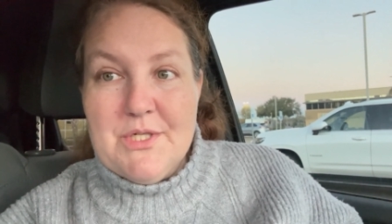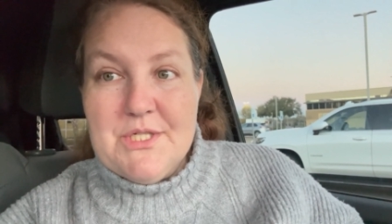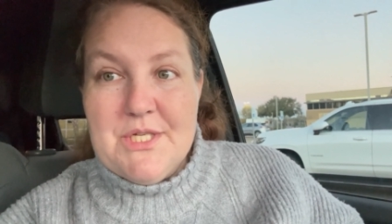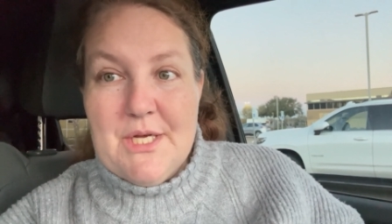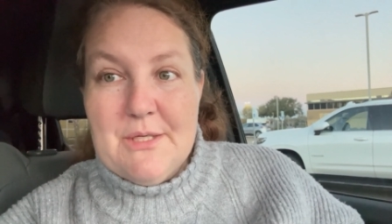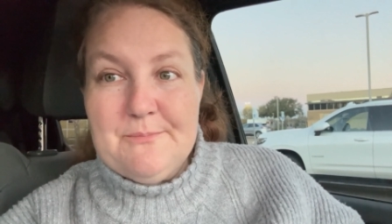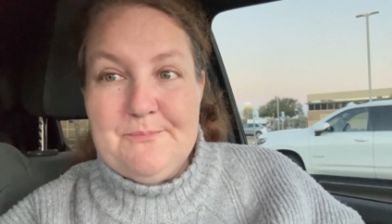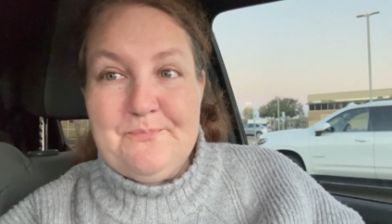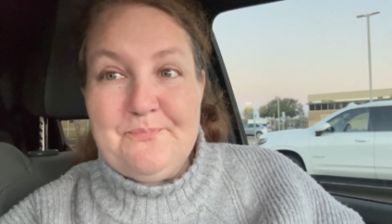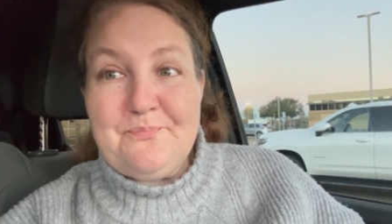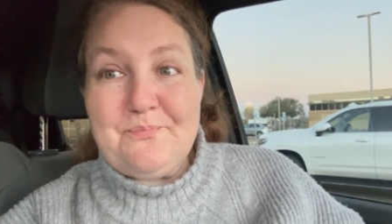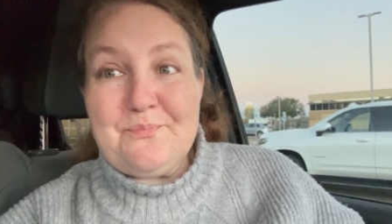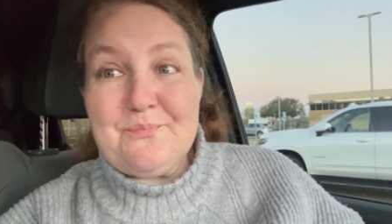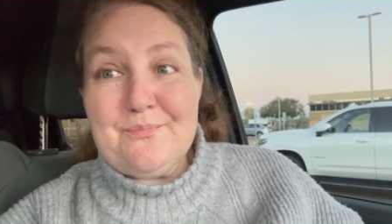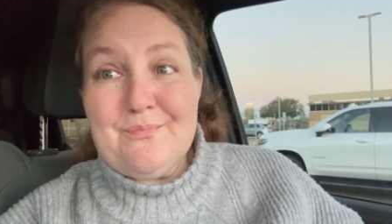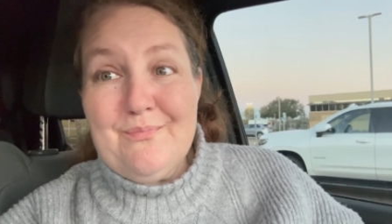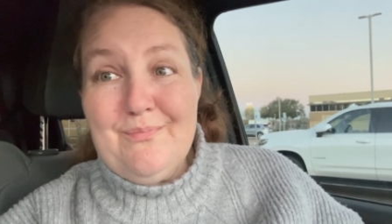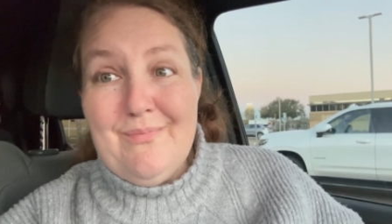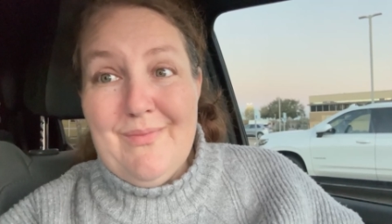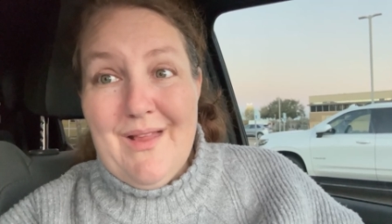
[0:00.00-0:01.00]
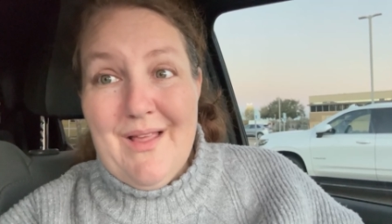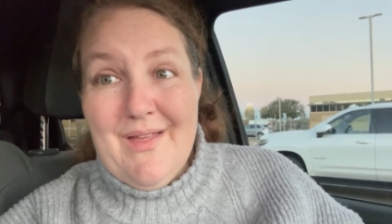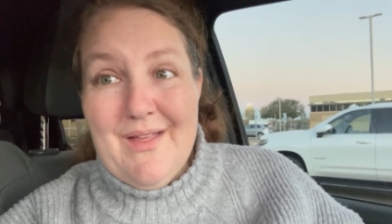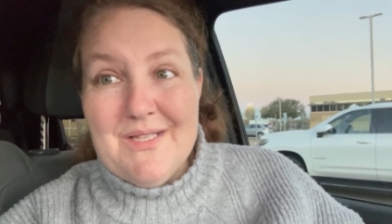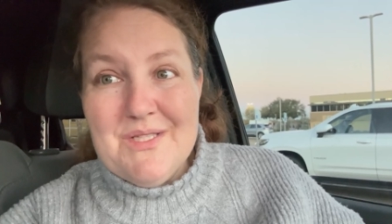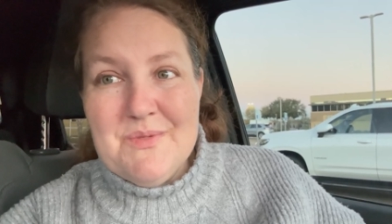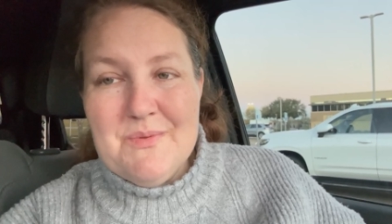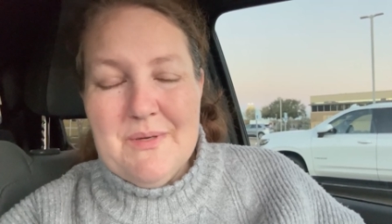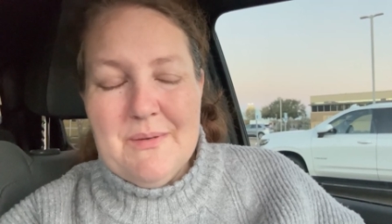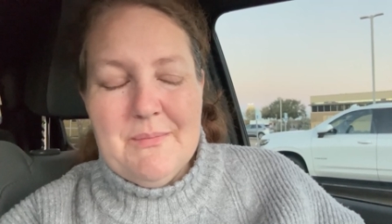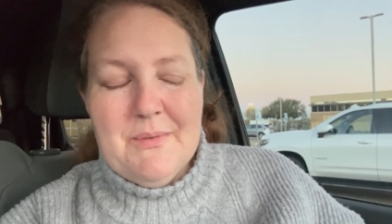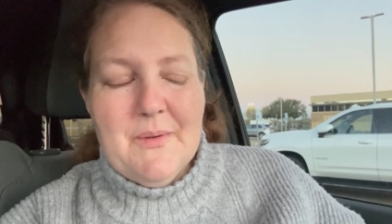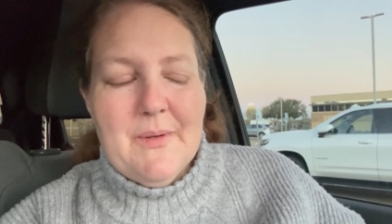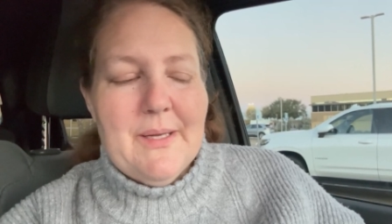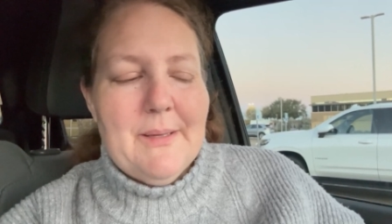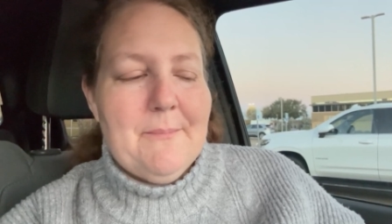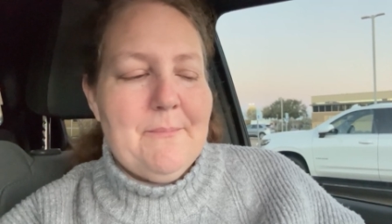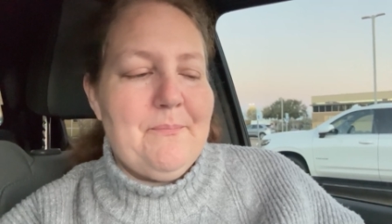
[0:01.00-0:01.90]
So that's what I'm doing.